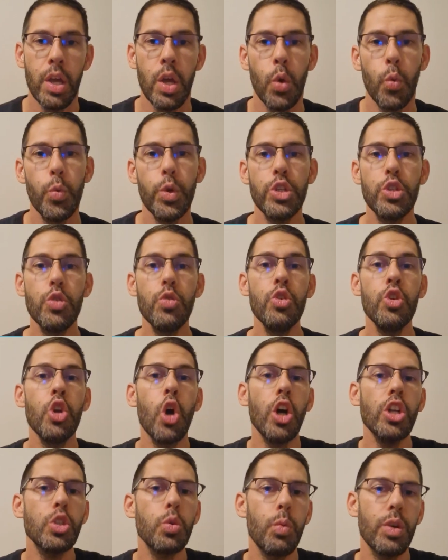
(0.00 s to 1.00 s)
We do
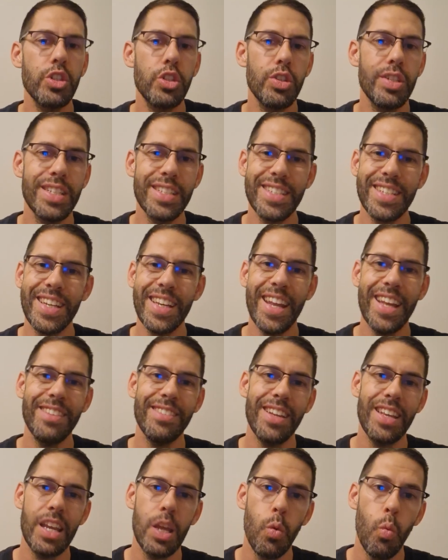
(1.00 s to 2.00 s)
not want to disconnect
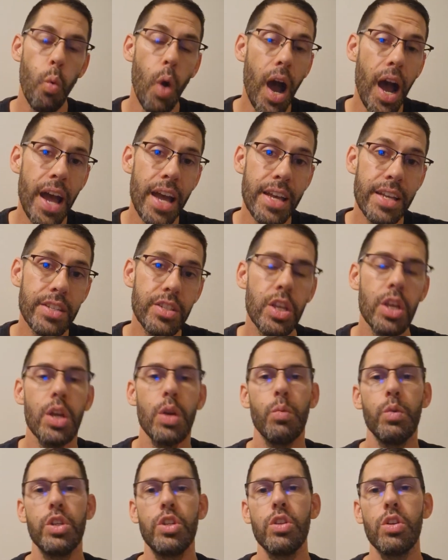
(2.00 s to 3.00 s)
any wires.
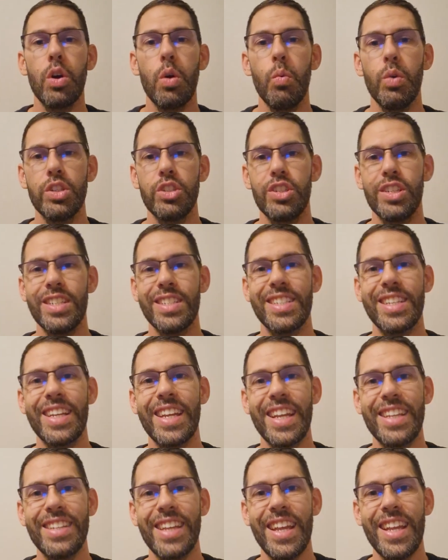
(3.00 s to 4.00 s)
We do not want to
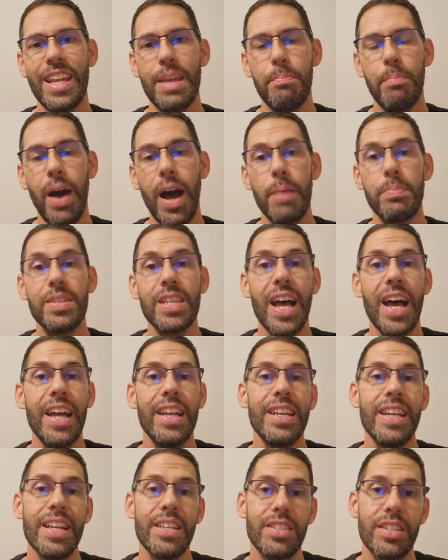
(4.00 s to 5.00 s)
disconnect any pipes
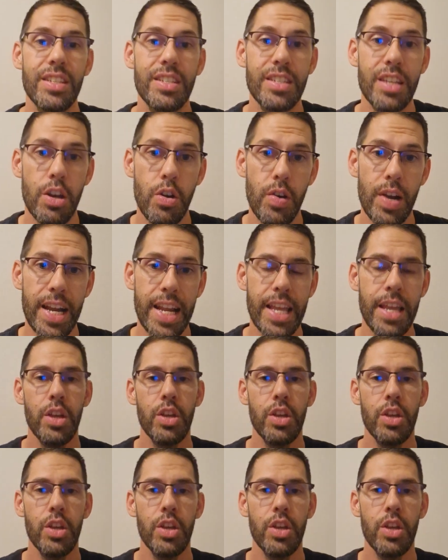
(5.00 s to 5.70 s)
unnecessarily.